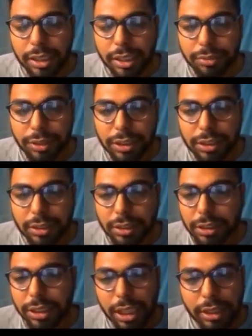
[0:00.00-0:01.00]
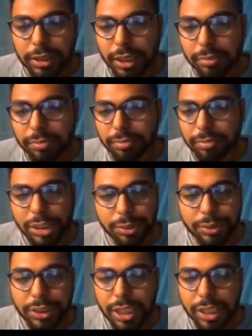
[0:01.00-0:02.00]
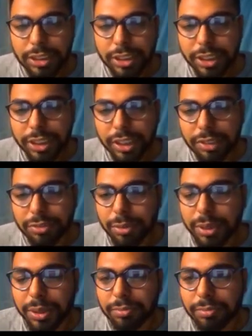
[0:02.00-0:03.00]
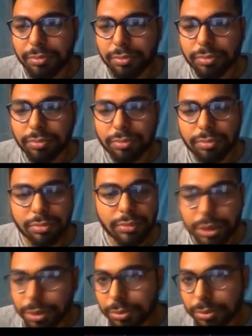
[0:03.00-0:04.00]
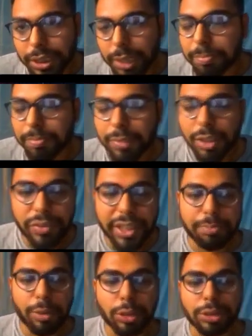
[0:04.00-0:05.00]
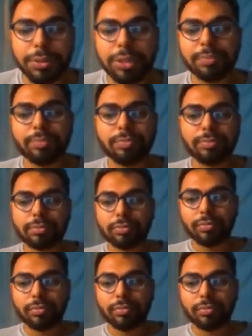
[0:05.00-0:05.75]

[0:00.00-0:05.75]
It will start here. It will start generating it for me. So yeah, quite possible.